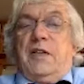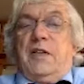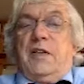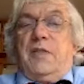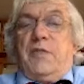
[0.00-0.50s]

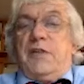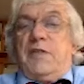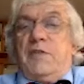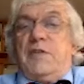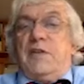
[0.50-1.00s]
At present,
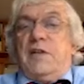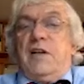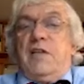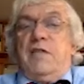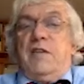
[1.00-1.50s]
we still
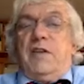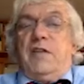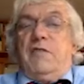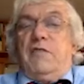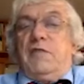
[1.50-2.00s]
have a
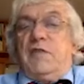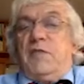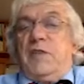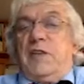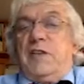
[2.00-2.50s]

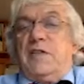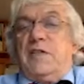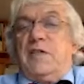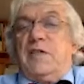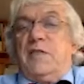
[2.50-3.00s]
rules-based
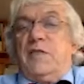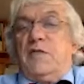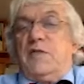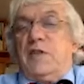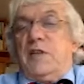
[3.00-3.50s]
system
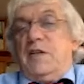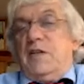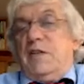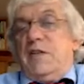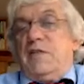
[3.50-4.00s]
using
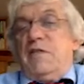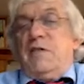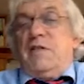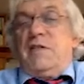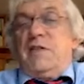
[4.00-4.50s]
international
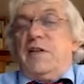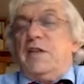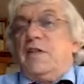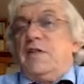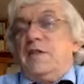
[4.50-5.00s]

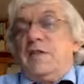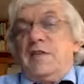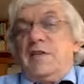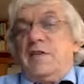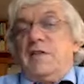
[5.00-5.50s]
organizations.
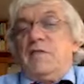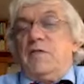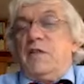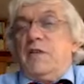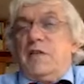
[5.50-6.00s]
This is
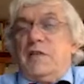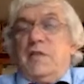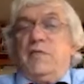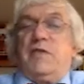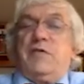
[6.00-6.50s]
what is
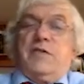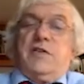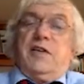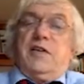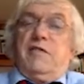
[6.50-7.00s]
the
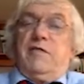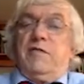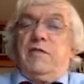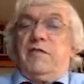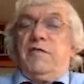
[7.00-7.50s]

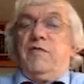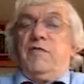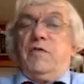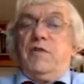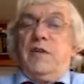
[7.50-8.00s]

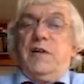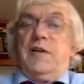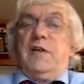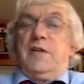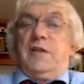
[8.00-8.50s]
post-1944
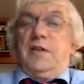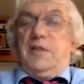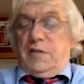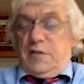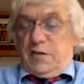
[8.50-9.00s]

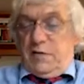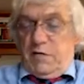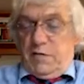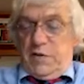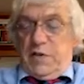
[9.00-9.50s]

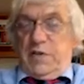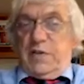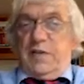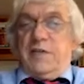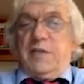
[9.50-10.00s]
global
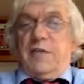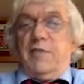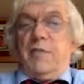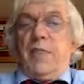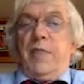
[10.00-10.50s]

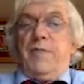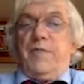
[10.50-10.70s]
system.